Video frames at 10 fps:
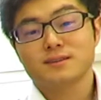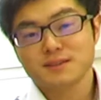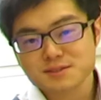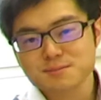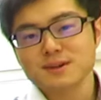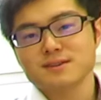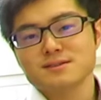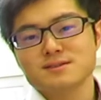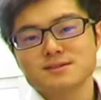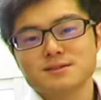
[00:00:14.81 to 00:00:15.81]
This
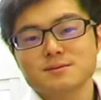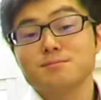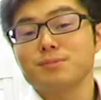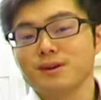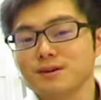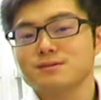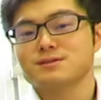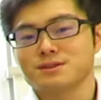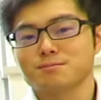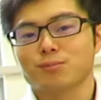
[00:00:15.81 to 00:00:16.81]
means being
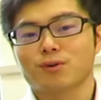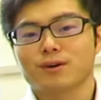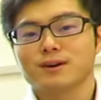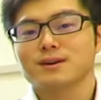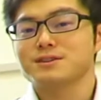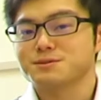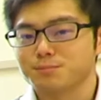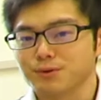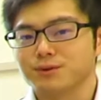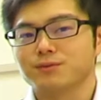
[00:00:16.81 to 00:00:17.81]
simple is
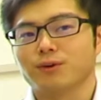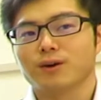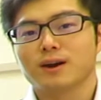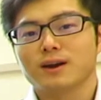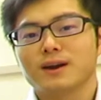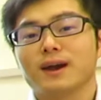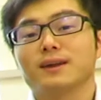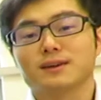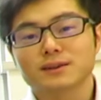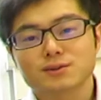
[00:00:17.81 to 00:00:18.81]
beautiful
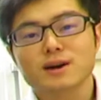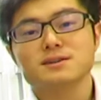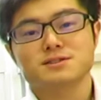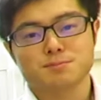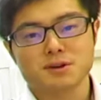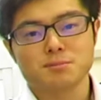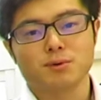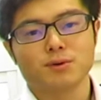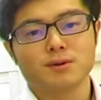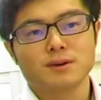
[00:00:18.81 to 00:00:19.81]
and attracts
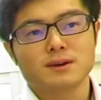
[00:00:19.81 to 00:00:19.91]
people,